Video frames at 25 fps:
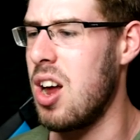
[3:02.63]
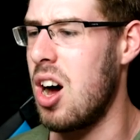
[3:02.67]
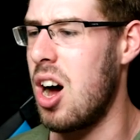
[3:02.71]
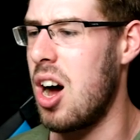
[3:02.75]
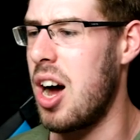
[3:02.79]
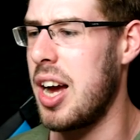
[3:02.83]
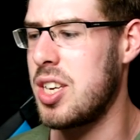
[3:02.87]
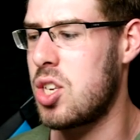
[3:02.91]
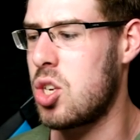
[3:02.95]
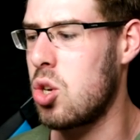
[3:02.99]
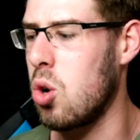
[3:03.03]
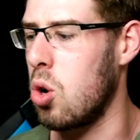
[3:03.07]
our
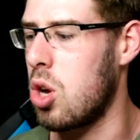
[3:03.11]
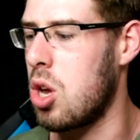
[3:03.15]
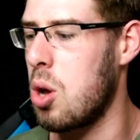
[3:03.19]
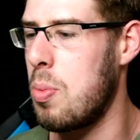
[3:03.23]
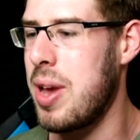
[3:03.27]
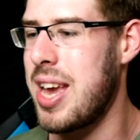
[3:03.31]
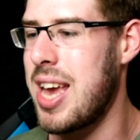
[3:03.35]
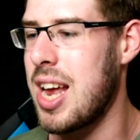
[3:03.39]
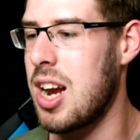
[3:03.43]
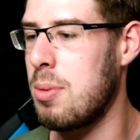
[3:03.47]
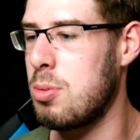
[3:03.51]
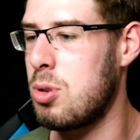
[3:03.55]
high score. Can
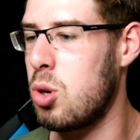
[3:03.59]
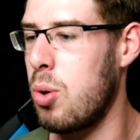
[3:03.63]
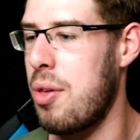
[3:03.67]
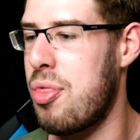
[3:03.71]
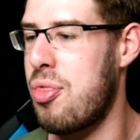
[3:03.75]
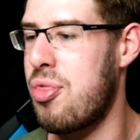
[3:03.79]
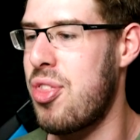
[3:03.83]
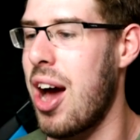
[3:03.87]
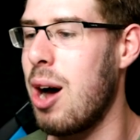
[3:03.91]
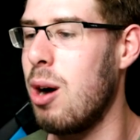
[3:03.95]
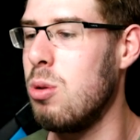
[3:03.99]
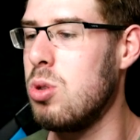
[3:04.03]
we get up to a
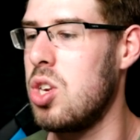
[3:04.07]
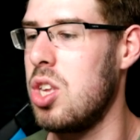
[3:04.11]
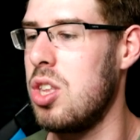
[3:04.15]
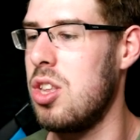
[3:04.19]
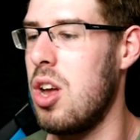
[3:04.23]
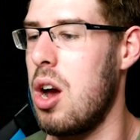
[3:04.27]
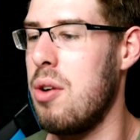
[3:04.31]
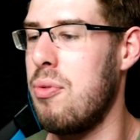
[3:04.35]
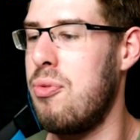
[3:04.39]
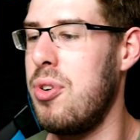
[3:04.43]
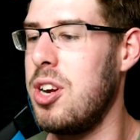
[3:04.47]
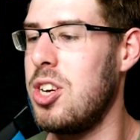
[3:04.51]
thousand
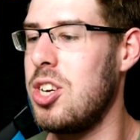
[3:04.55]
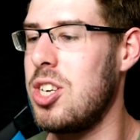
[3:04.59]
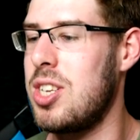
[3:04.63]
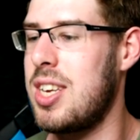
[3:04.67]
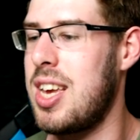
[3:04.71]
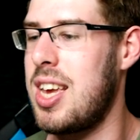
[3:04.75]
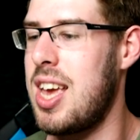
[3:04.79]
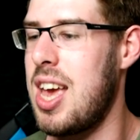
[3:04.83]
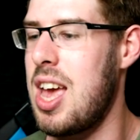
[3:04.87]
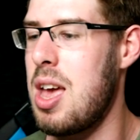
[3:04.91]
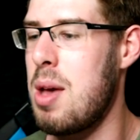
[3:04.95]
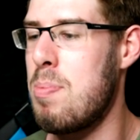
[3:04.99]
though? If we
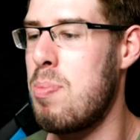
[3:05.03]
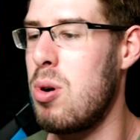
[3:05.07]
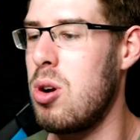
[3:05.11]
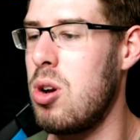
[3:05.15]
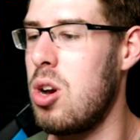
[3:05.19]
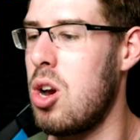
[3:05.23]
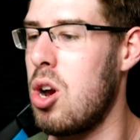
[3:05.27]
just keep on